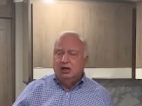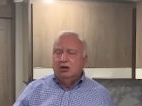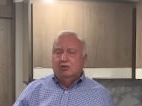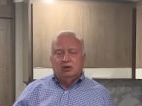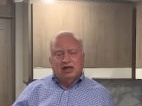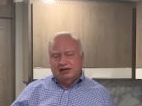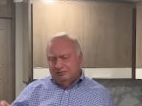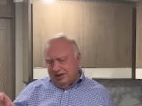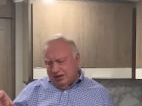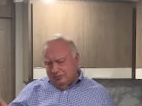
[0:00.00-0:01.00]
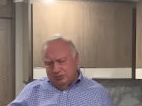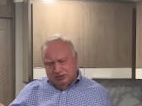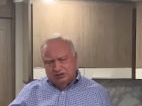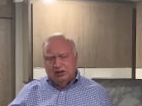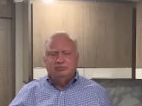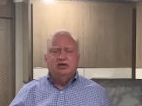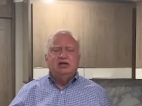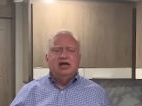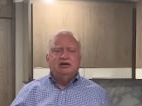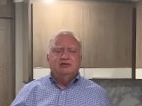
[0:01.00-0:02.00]
Well, I don't know how to put something
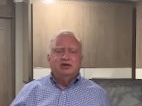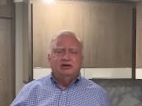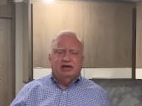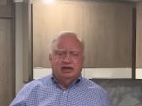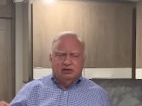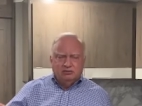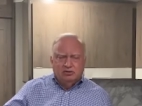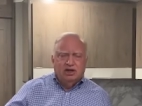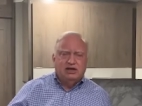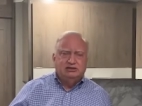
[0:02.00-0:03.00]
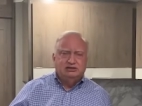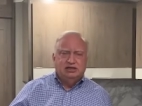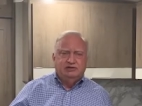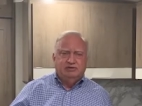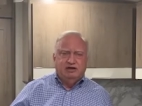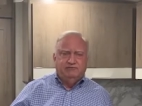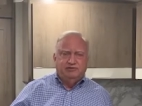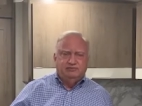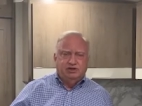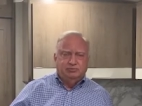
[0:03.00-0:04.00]
down there, and I don't know how to save that
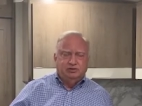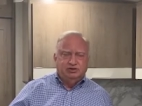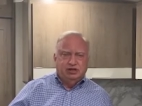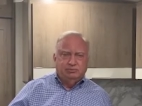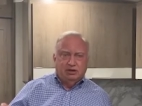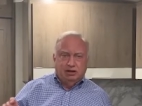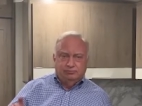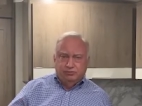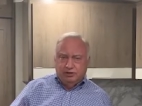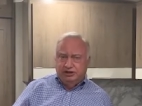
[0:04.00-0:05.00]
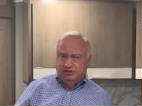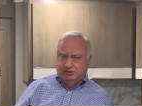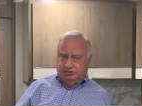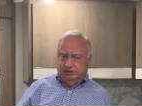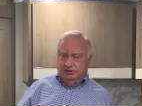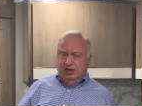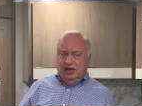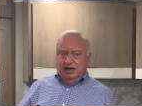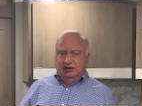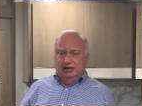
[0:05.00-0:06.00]
15%, but I'm pretty sure
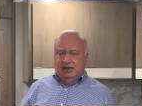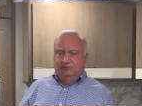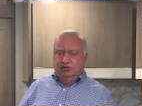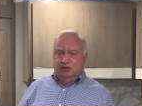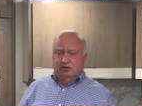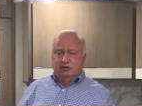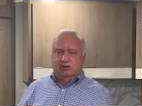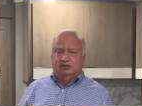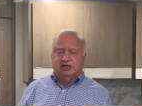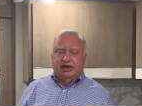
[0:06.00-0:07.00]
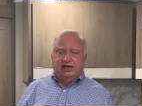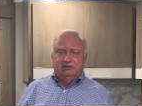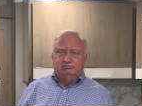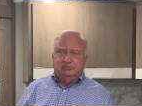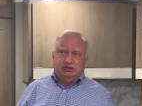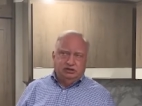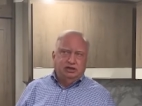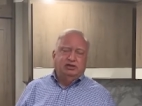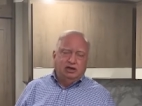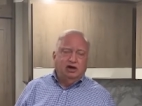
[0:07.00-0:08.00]
that if you go to their site,
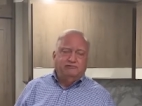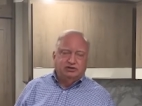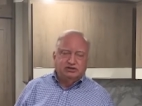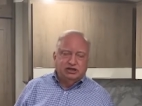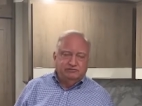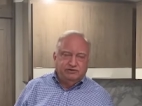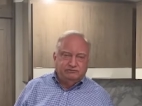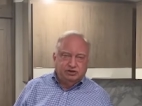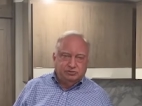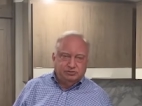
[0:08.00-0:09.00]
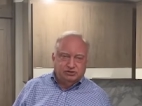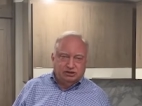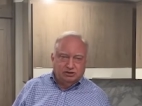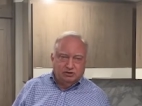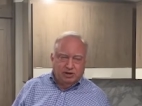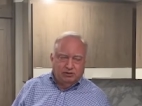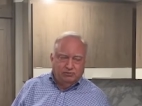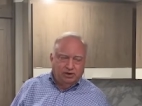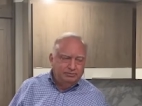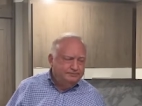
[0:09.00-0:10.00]
they're going to offer to save 15% no matter what.